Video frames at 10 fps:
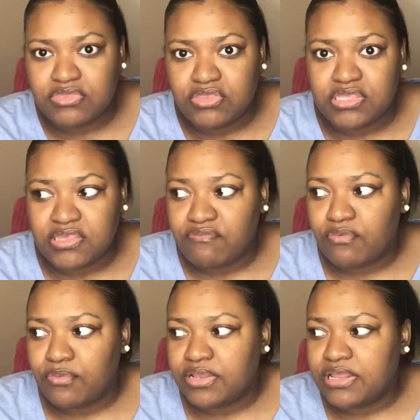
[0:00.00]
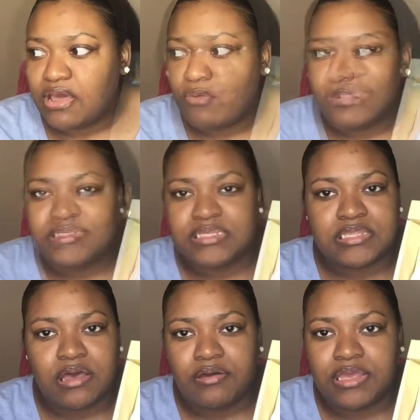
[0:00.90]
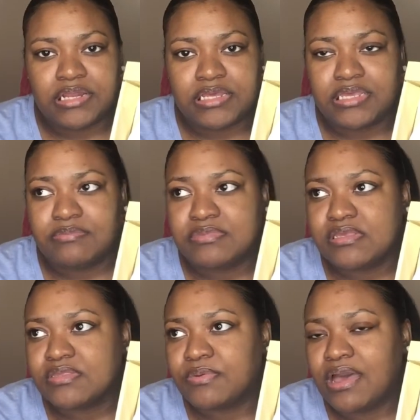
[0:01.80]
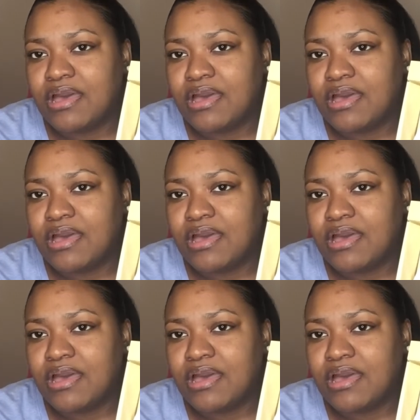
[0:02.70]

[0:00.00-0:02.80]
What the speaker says: the silver one that I might just go ahead and keep this one.